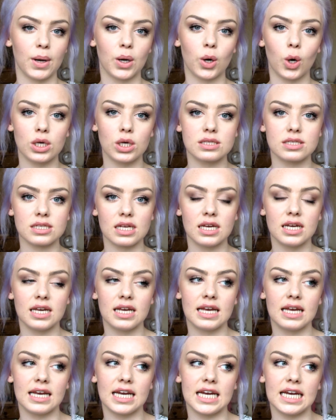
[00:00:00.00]
because
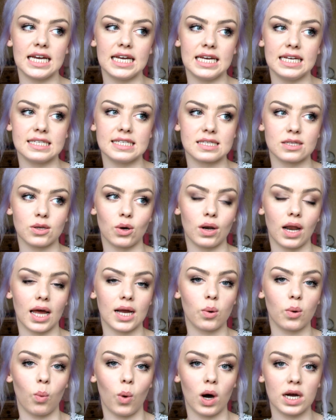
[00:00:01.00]
it's not
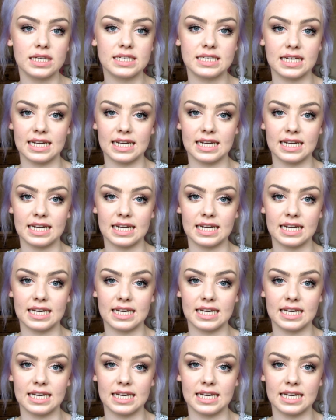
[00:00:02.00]
like white,